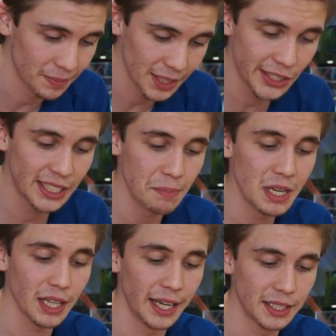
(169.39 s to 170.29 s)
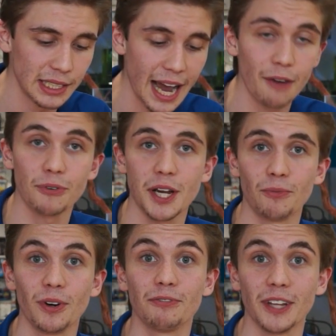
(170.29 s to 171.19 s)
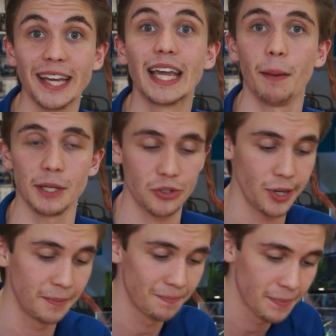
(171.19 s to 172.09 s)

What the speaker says: Stimulates African Rift Lake chemistry,